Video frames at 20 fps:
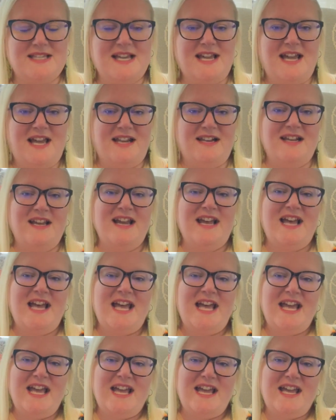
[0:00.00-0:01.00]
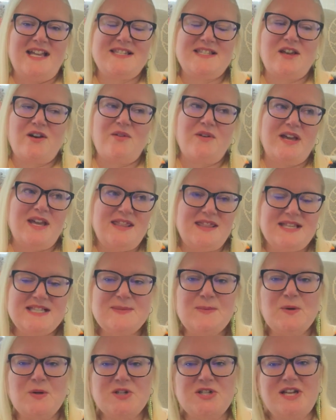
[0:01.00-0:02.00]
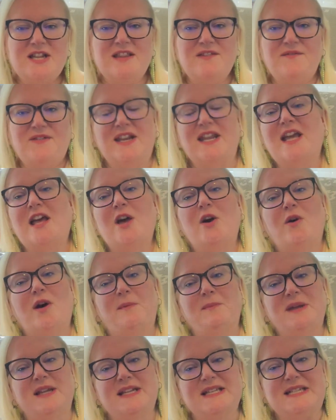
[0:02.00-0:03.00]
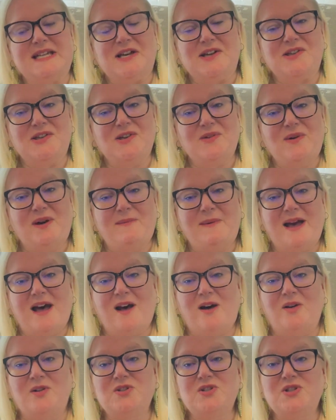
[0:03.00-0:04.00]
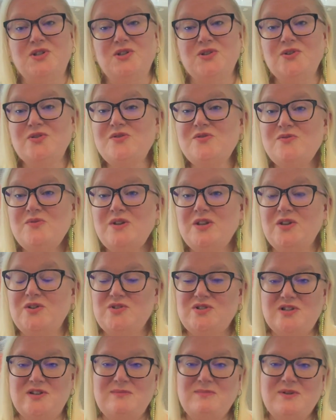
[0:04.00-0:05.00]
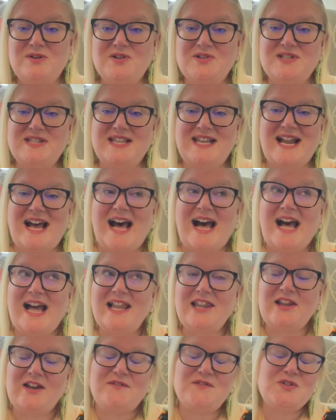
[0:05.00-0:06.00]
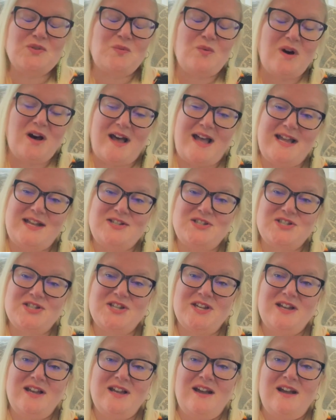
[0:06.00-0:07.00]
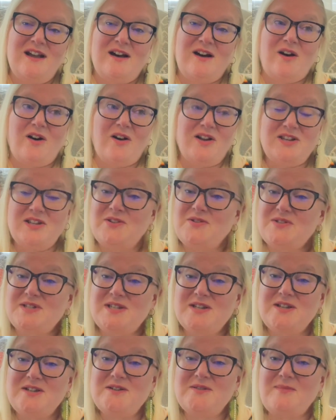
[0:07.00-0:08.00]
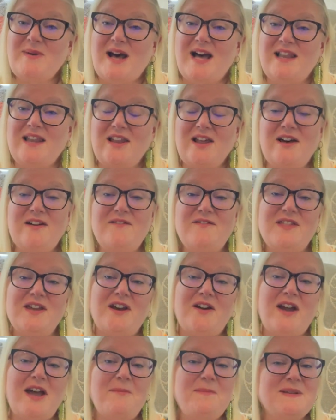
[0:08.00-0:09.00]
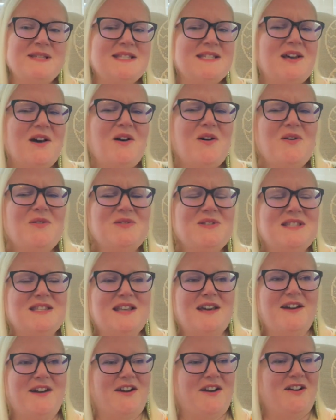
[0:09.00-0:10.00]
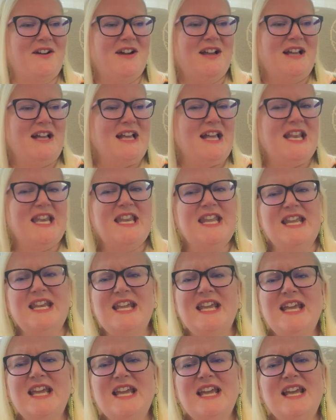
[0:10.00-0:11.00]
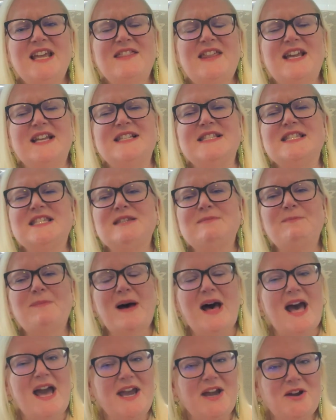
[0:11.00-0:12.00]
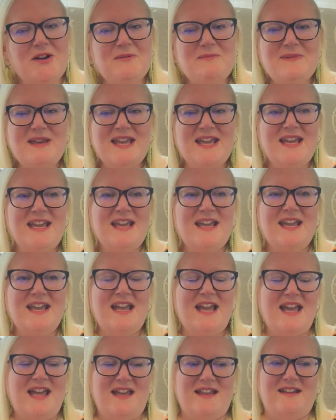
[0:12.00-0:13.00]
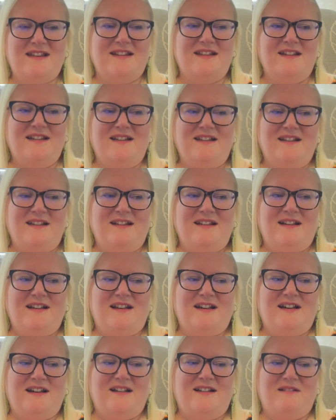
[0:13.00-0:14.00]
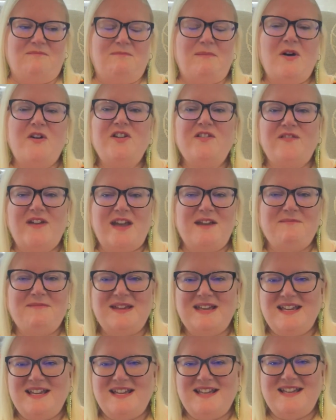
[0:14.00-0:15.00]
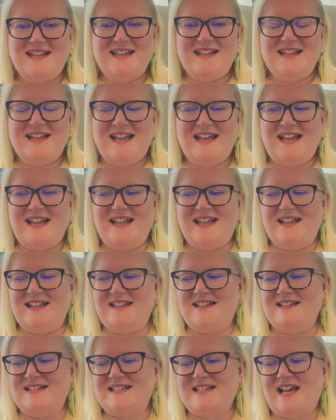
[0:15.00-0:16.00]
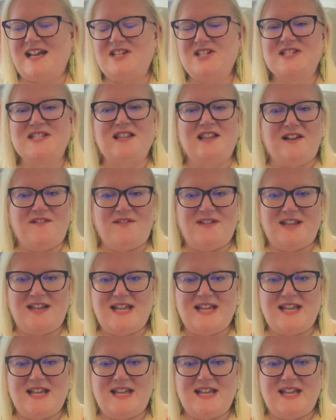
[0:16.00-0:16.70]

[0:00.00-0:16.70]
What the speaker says: And so in this portion of the video, I'm going to tell you about two YouTubers that I love to watch on YouTube. I love their episodes, their knitting, they inspire me and motivate me, and I just love it.